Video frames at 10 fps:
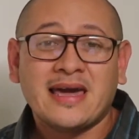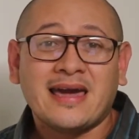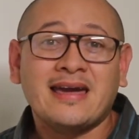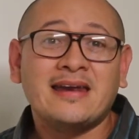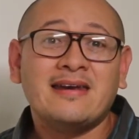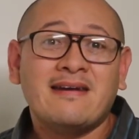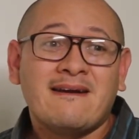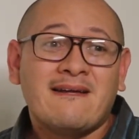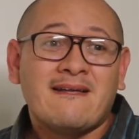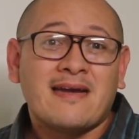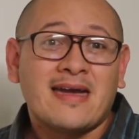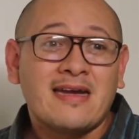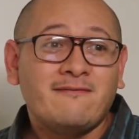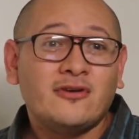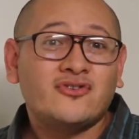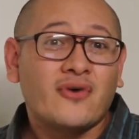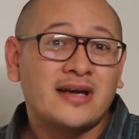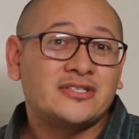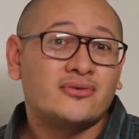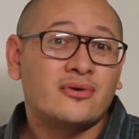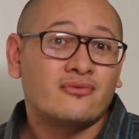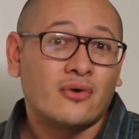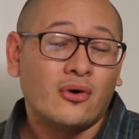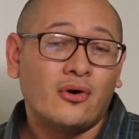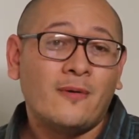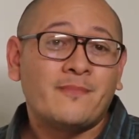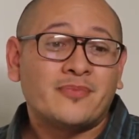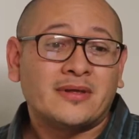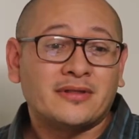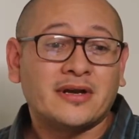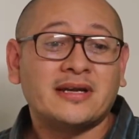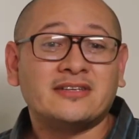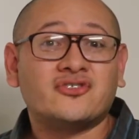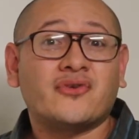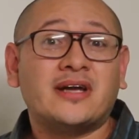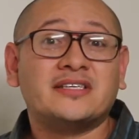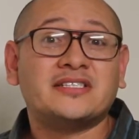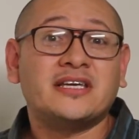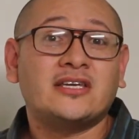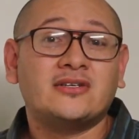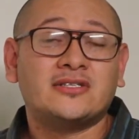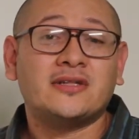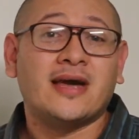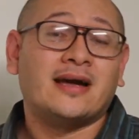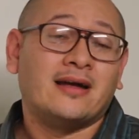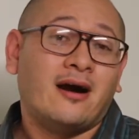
And if you try to enroll, they're gonna try to stick you to that.